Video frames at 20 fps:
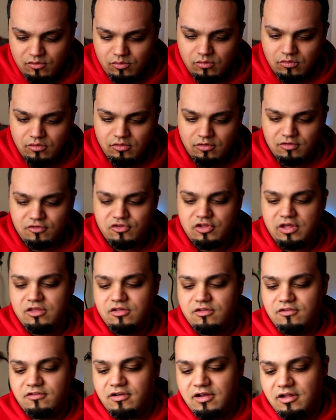cool or
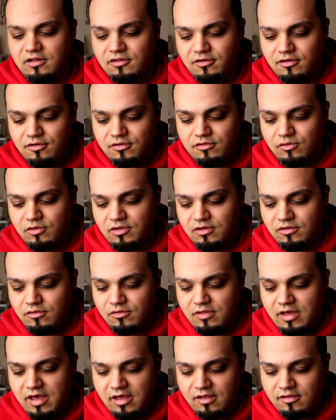change its color, you can
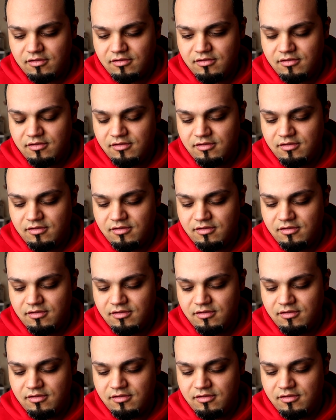do that.